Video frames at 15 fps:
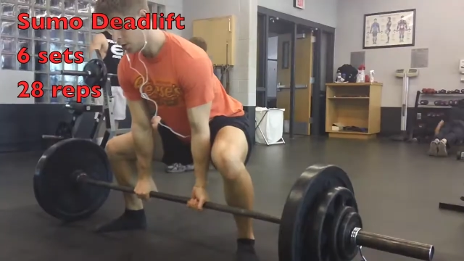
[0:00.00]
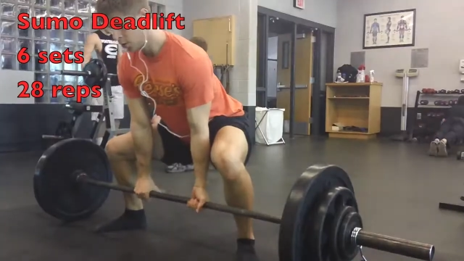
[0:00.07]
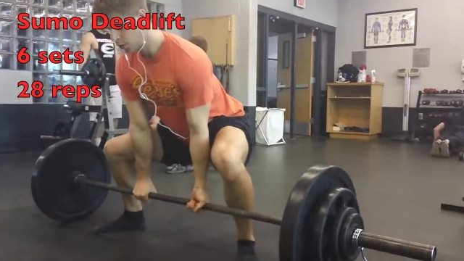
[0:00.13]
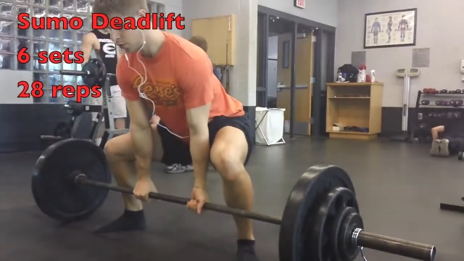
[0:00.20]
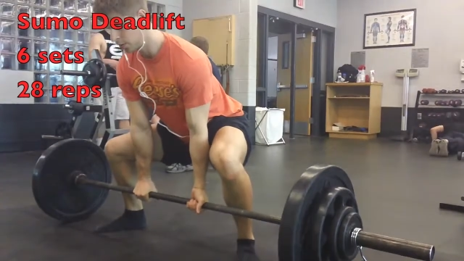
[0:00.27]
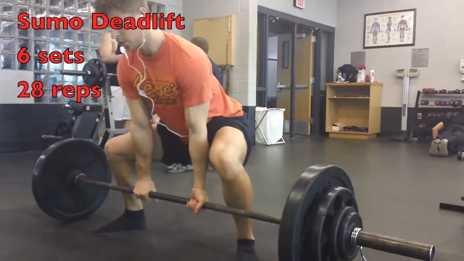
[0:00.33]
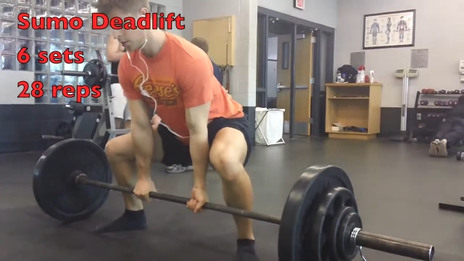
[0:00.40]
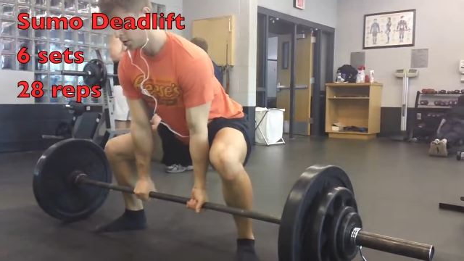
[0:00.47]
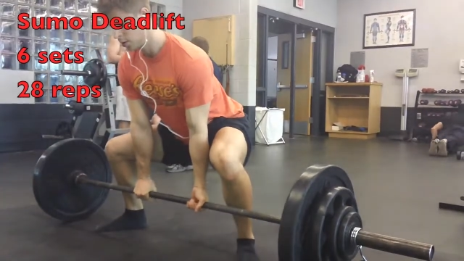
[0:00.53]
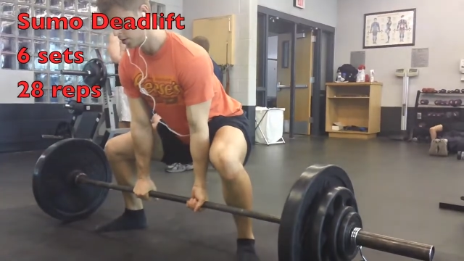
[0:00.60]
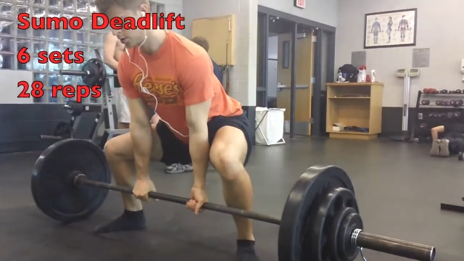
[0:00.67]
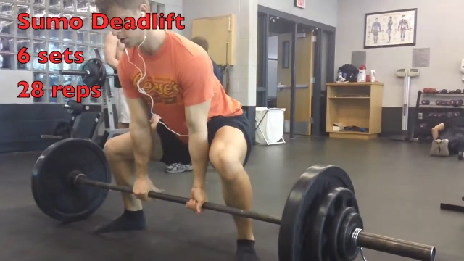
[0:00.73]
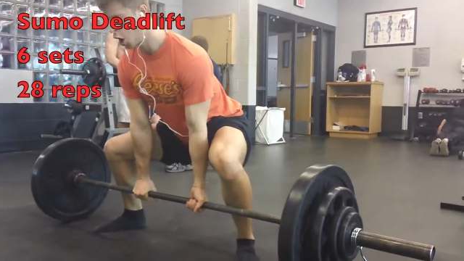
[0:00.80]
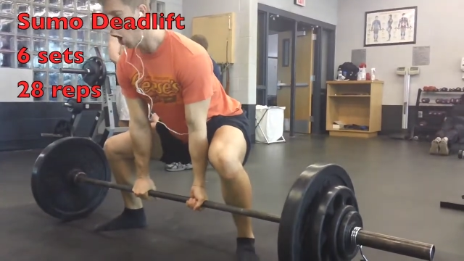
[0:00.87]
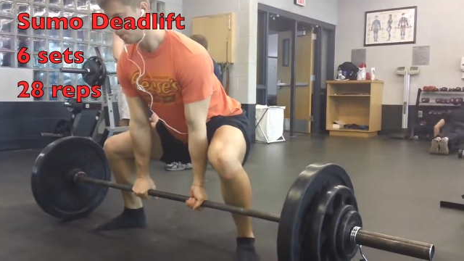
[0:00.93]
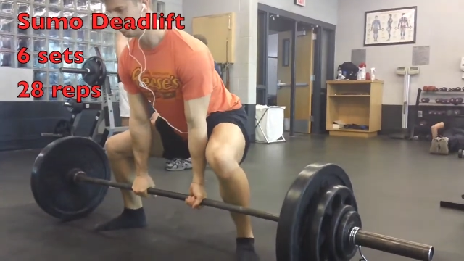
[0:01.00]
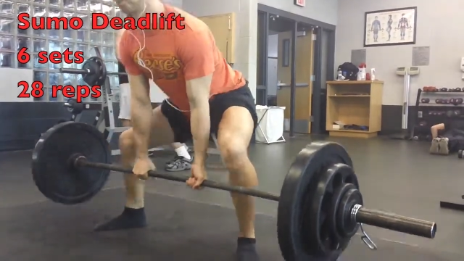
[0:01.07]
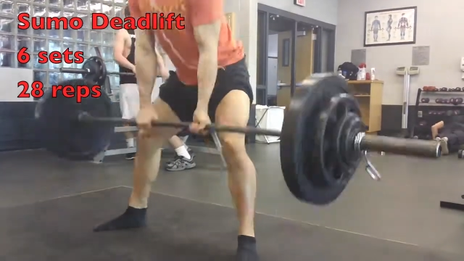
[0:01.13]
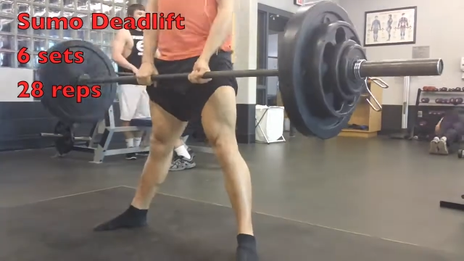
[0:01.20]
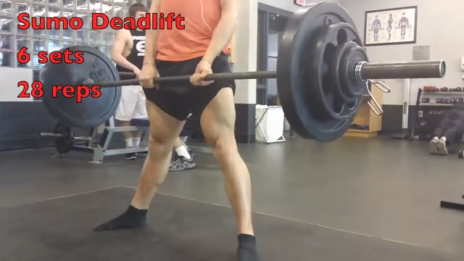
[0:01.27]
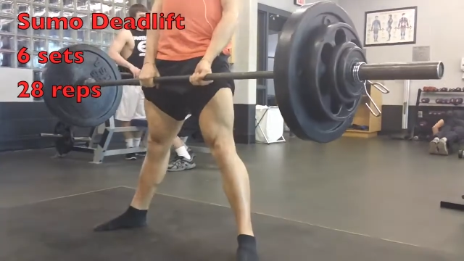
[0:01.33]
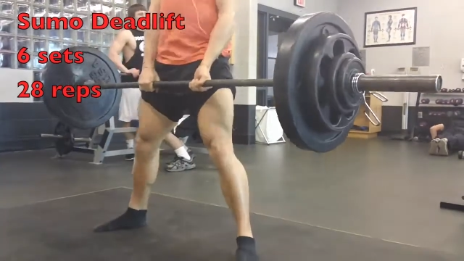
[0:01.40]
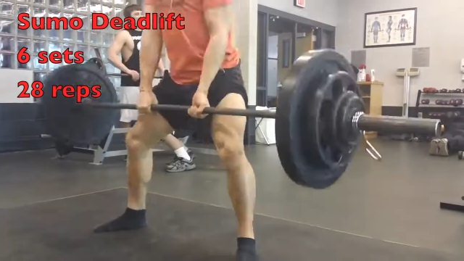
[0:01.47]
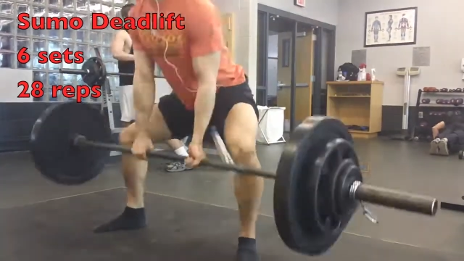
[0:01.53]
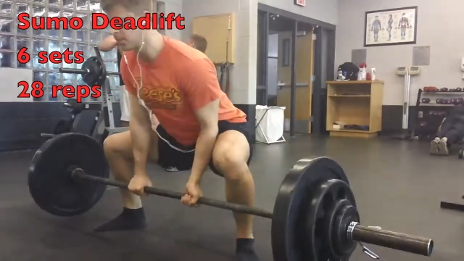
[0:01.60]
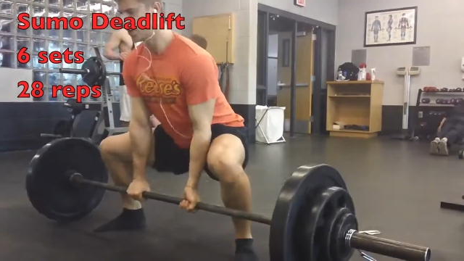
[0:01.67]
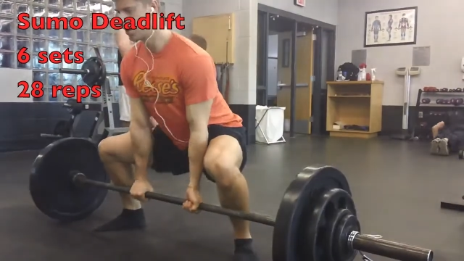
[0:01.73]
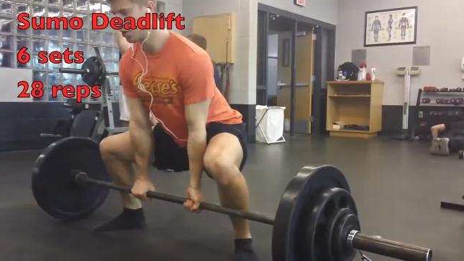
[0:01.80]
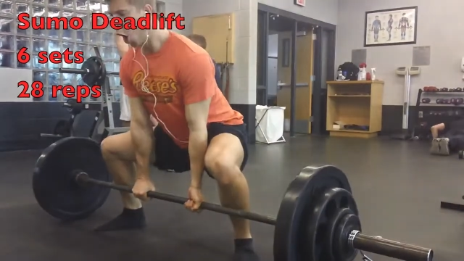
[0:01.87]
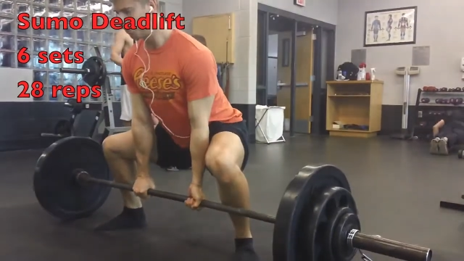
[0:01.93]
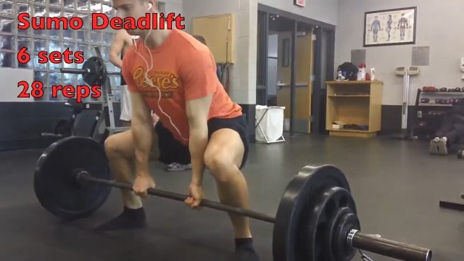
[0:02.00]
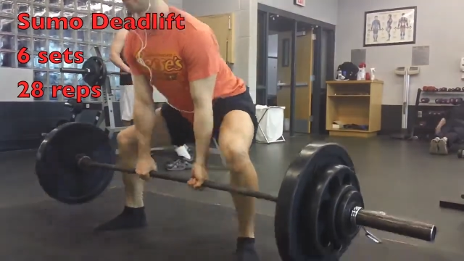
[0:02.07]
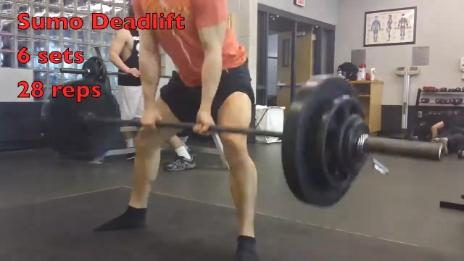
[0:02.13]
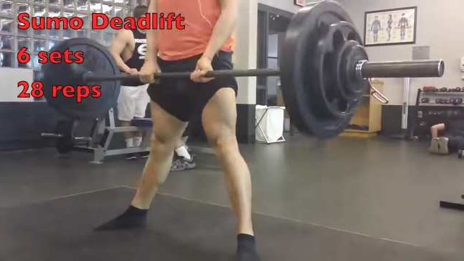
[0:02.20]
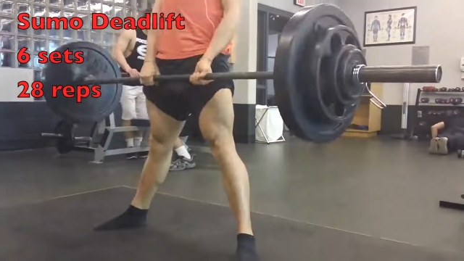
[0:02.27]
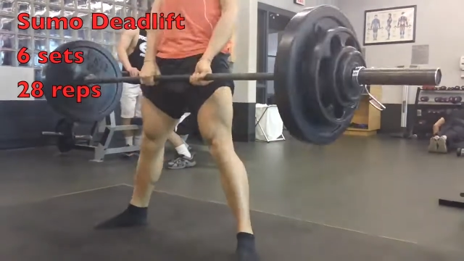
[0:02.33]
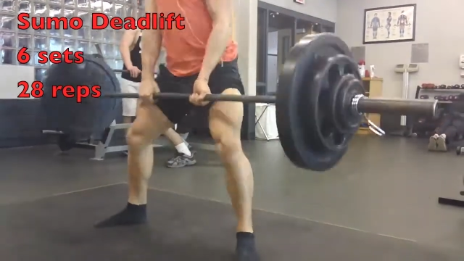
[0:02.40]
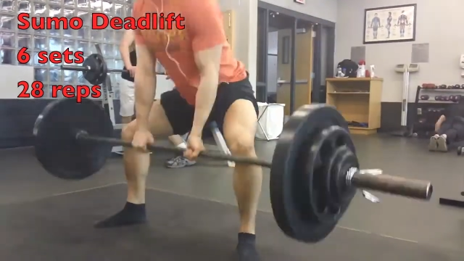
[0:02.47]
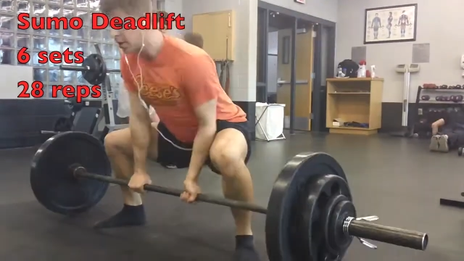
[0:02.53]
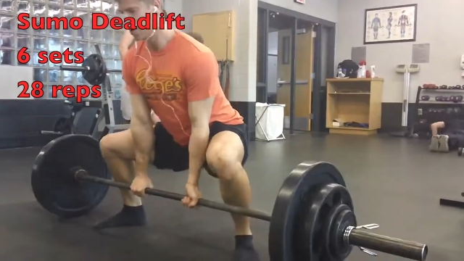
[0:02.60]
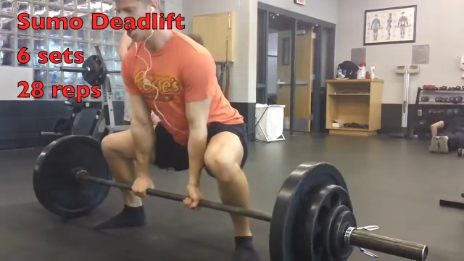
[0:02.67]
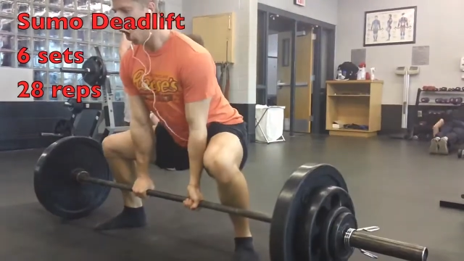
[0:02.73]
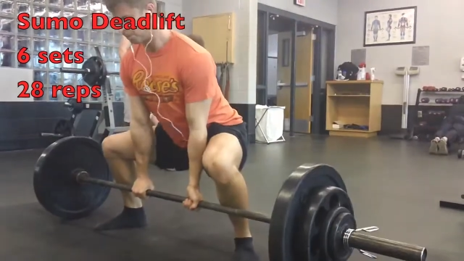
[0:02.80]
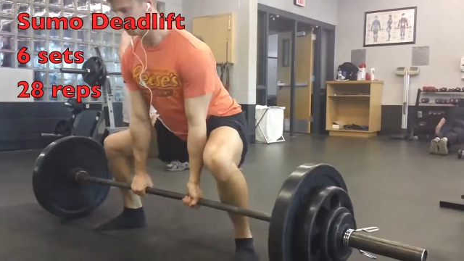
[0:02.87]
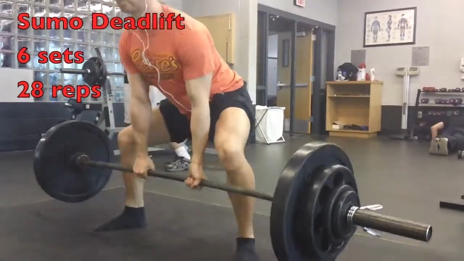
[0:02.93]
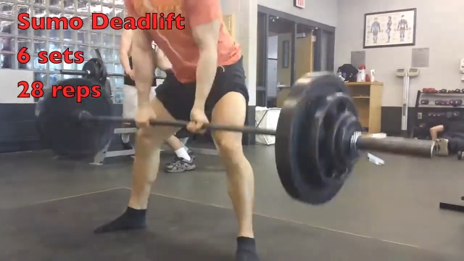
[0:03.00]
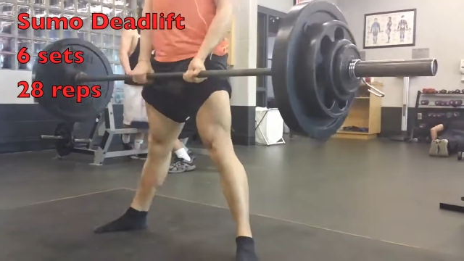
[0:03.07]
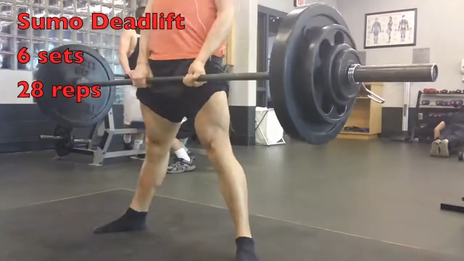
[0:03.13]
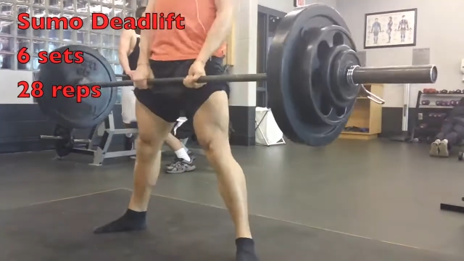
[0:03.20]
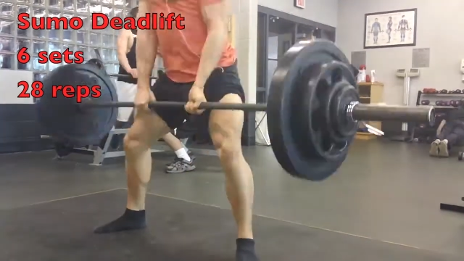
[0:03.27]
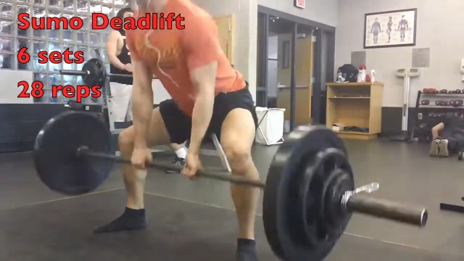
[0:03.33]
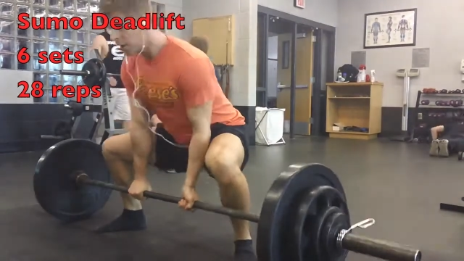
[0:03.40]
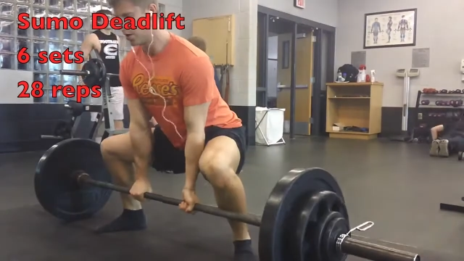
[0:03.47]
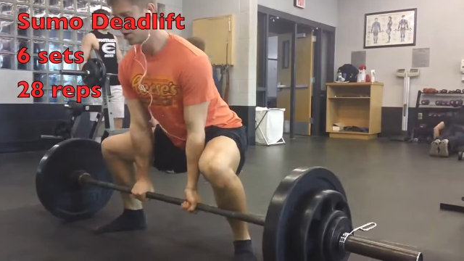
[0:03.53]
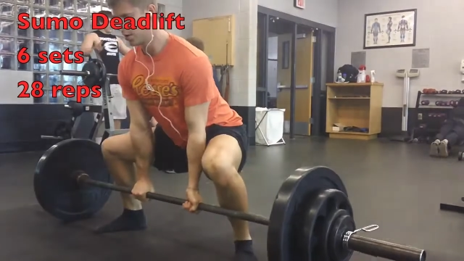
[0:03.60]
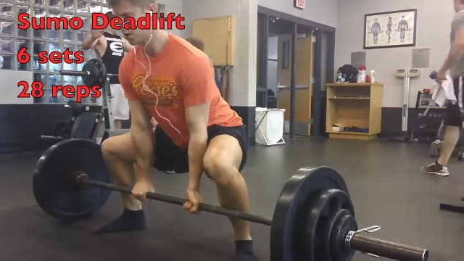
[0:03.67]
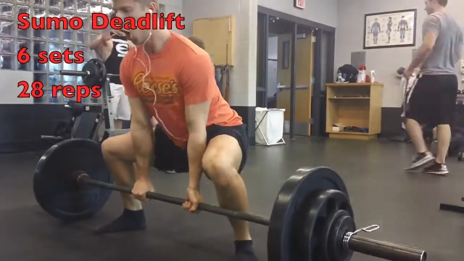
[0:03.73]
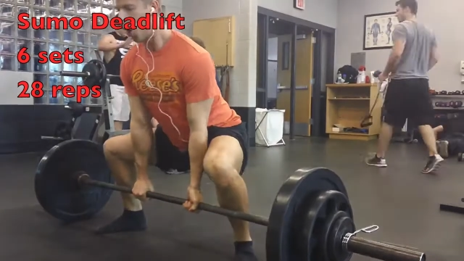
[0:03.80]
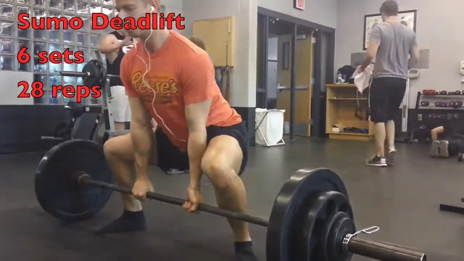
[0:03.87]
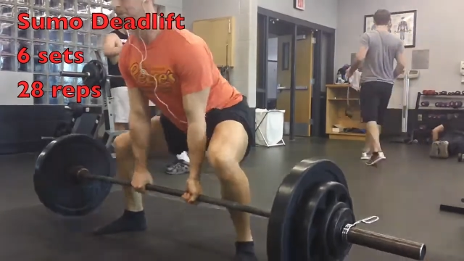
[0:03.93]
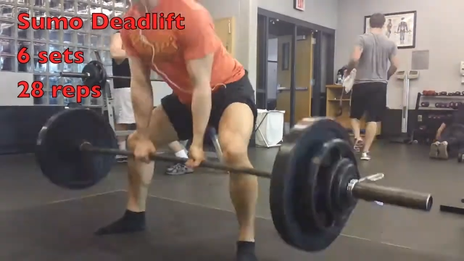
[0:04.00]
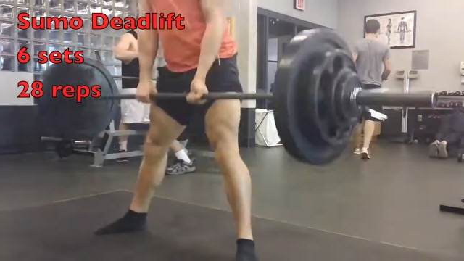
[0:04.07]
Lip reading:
Nobody's mouth can be seen.